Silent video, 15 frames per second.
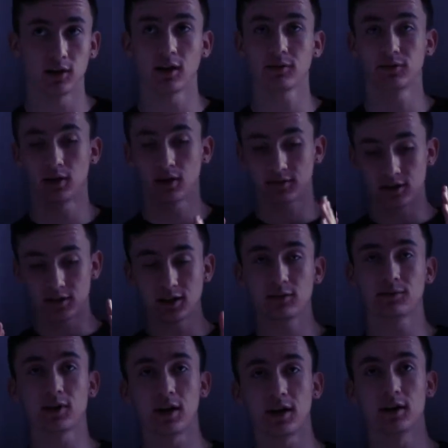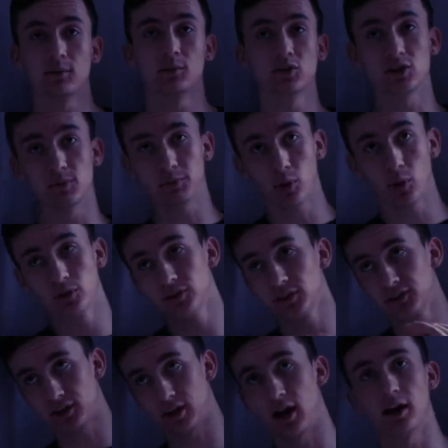You have to leave line, and when she
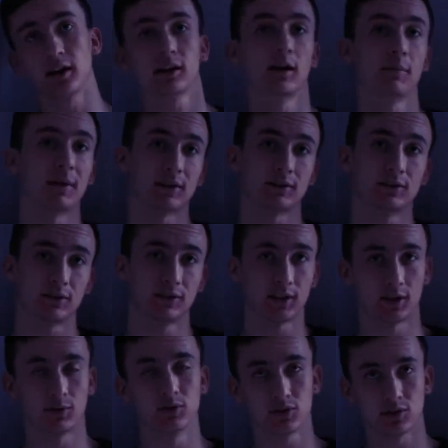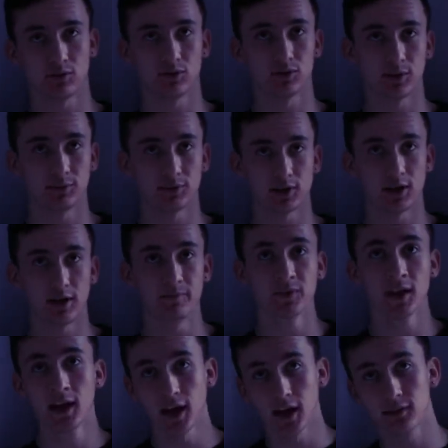pauses, cut back to the singer when she resumes the line,
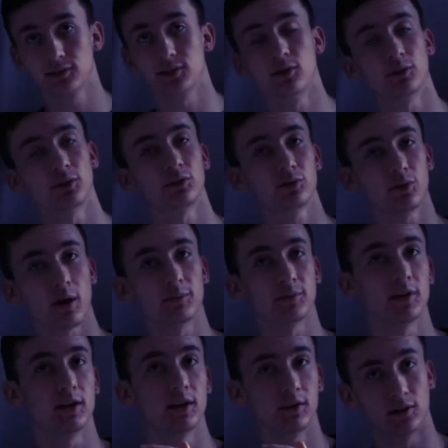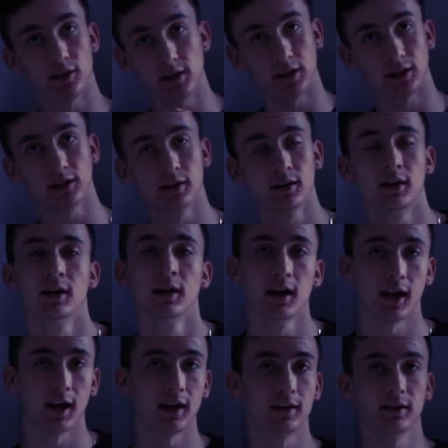as to not disrupt the link,
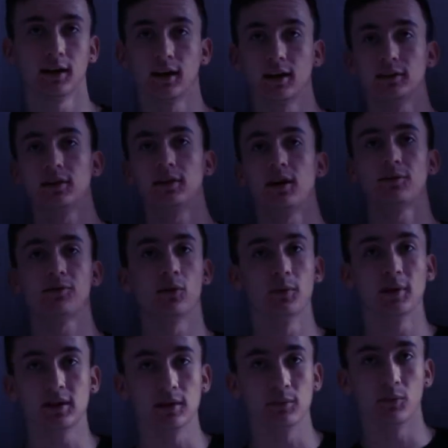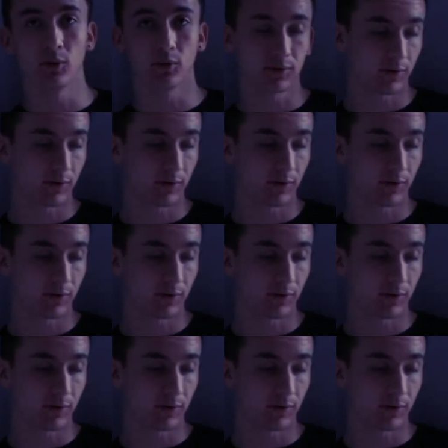and to therefore make it more